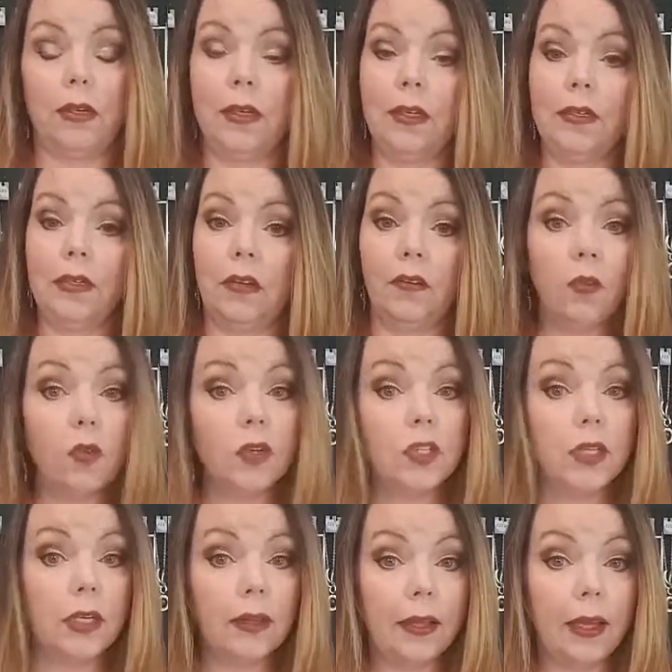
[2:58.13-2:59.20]
because
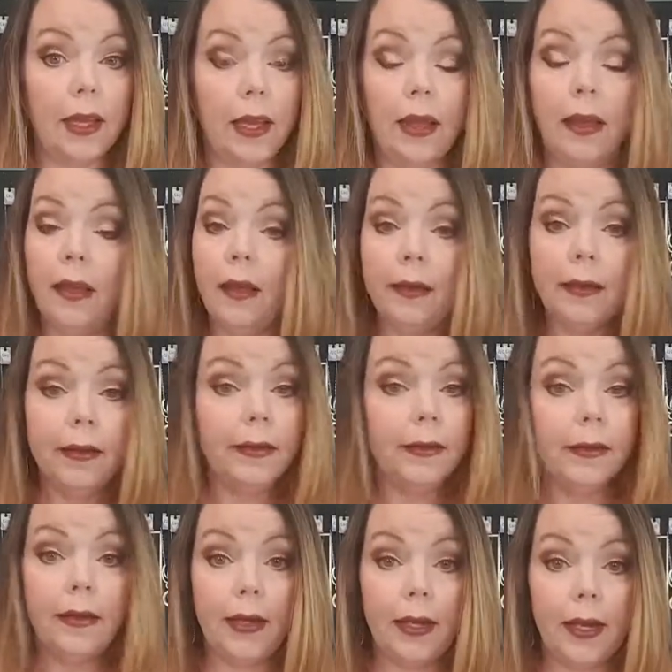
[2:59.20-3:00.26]
unfortunately
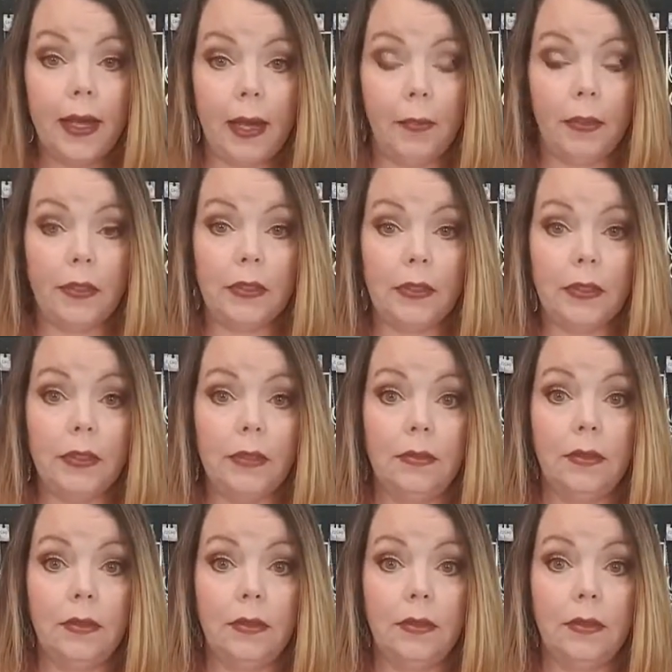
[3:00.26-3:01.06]
it happens.